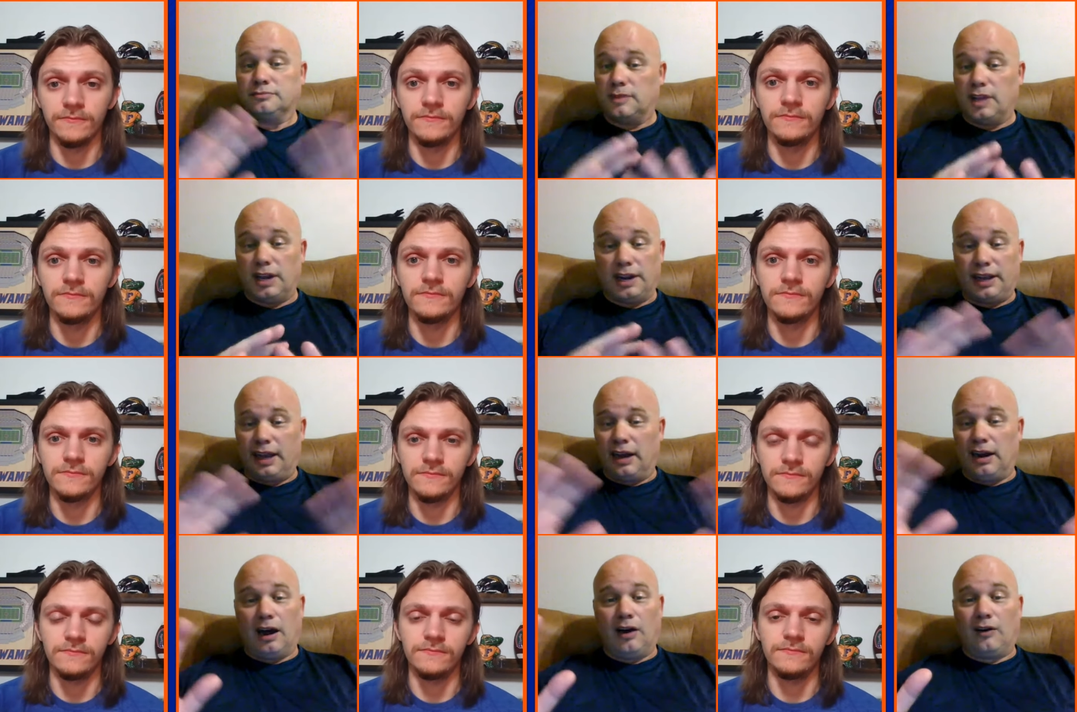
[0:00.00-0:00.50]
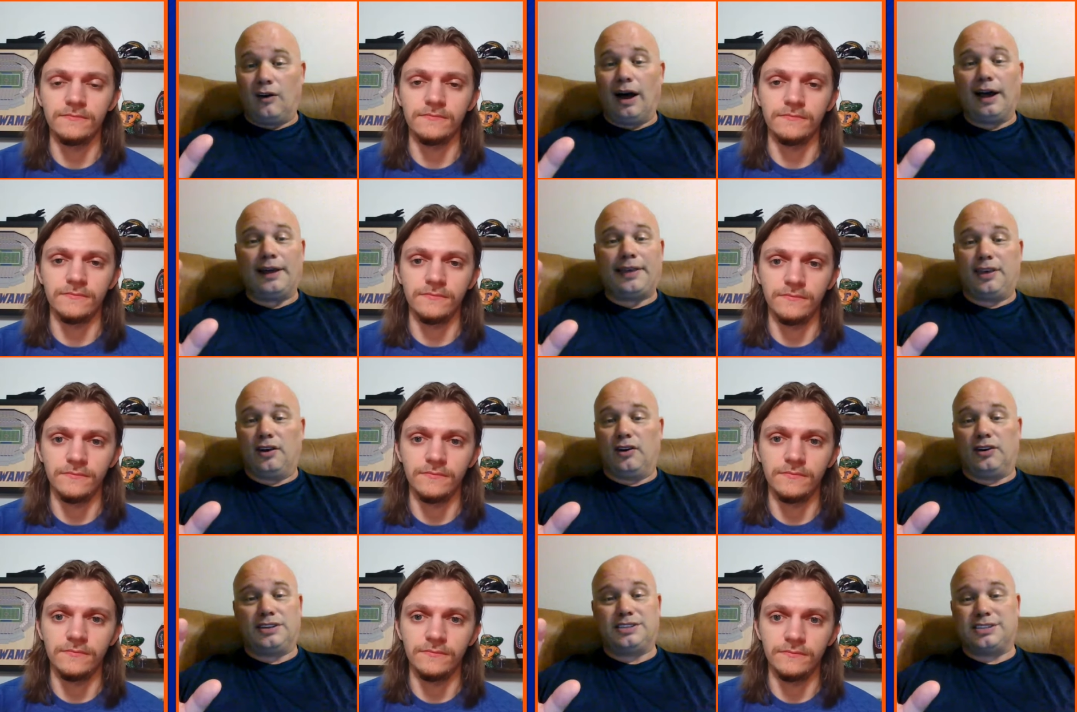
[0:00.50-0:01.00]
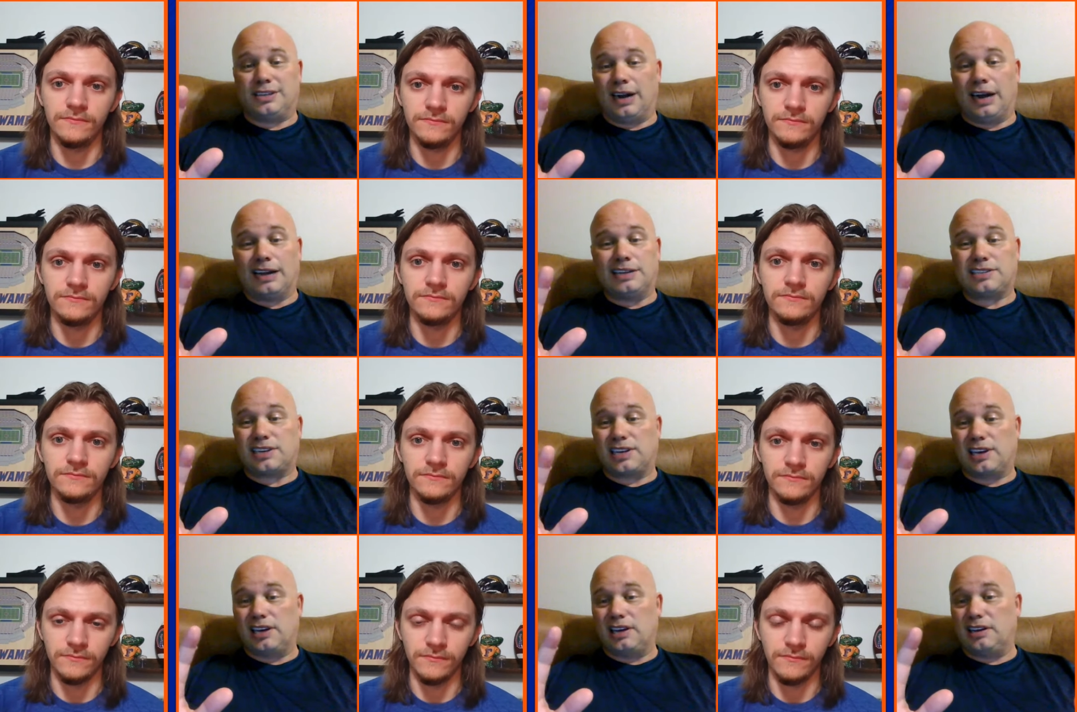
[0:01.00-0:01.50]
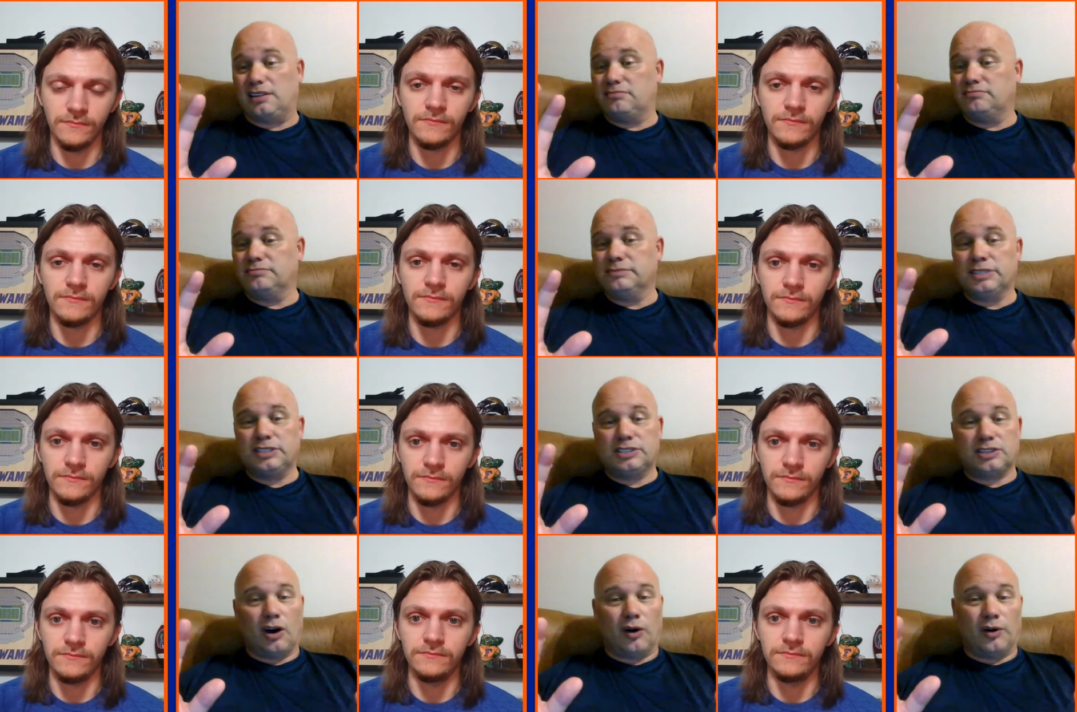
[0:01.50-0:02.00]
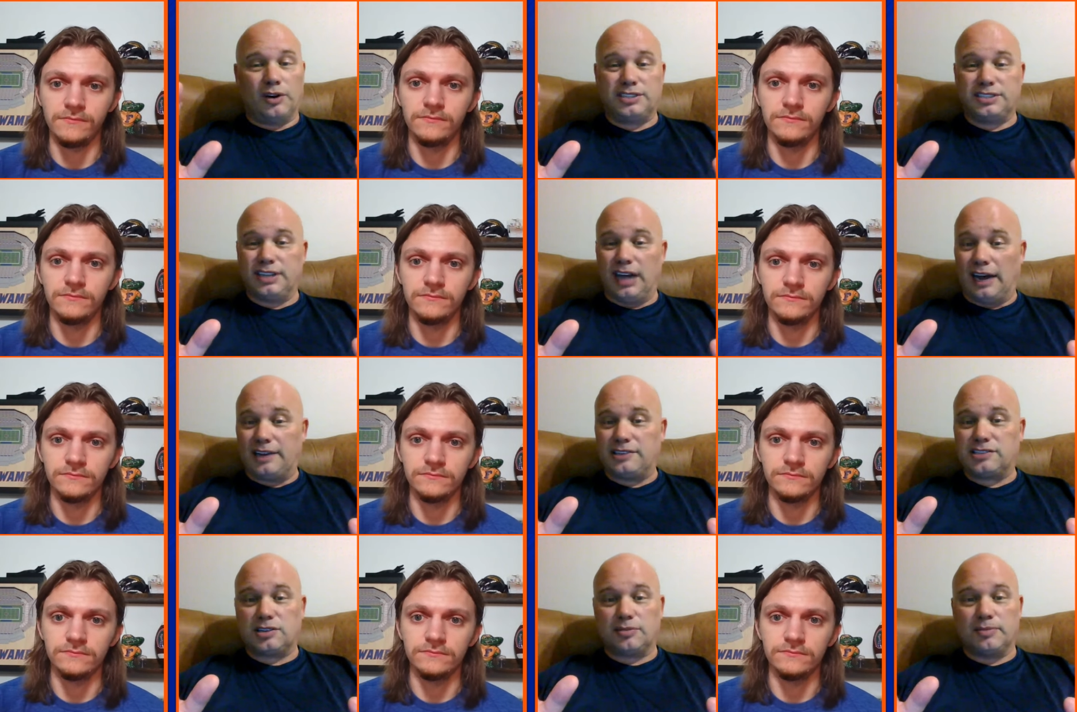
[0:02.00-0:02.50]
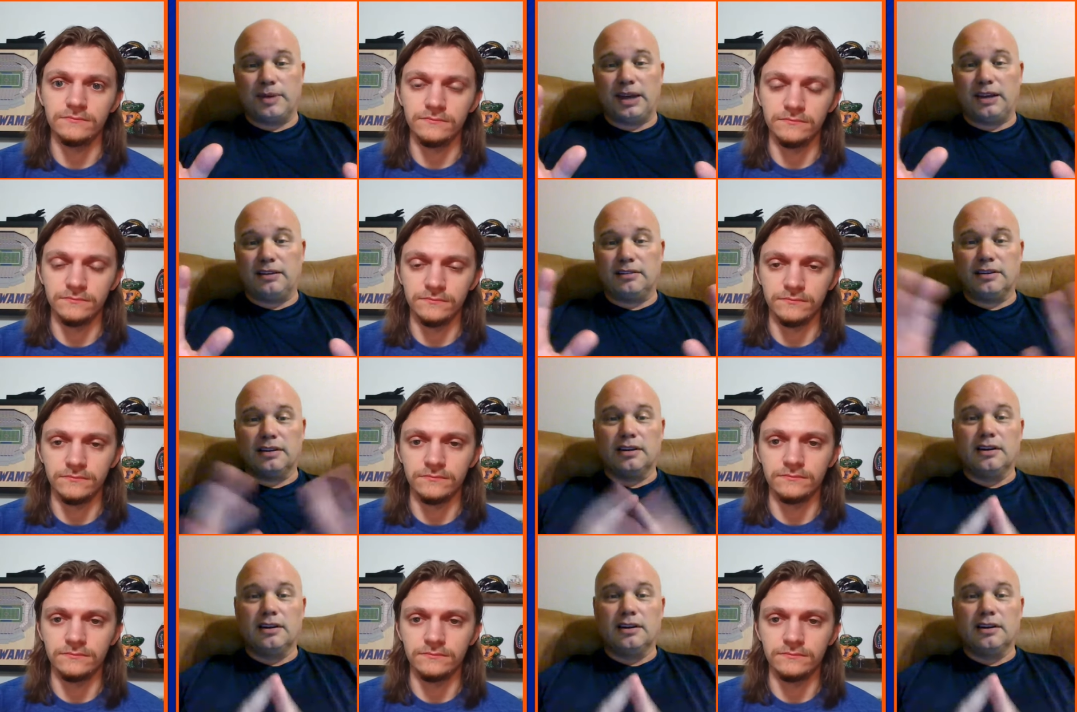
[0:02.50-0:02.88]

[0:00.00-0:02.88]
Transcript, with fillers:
Speaker 1: And again, I like Hill. He's a nice kid. It's always nice to me,